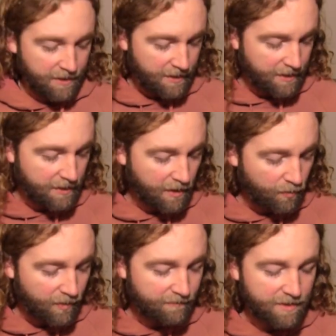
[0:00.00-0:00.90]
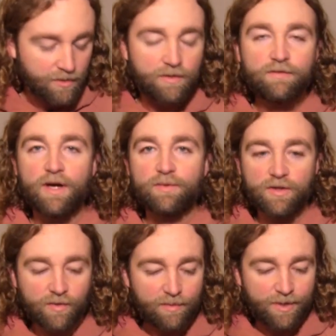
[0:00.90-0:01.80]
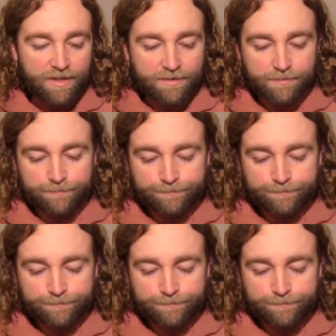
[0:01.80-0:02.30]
in one video, you've come to the right place.